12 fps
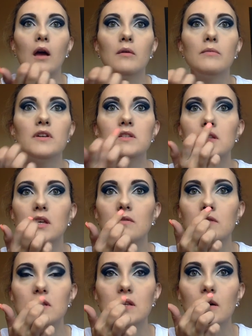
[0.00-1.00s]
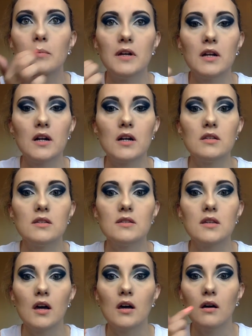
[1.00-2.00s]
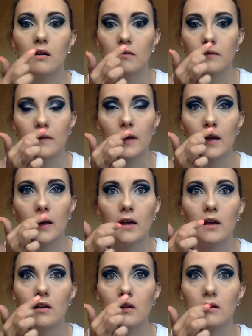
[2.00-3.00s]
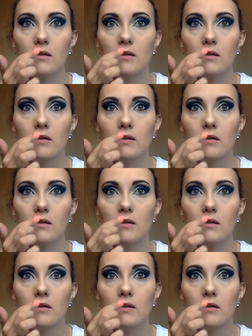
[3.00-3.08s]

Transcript: This gives the appearance of a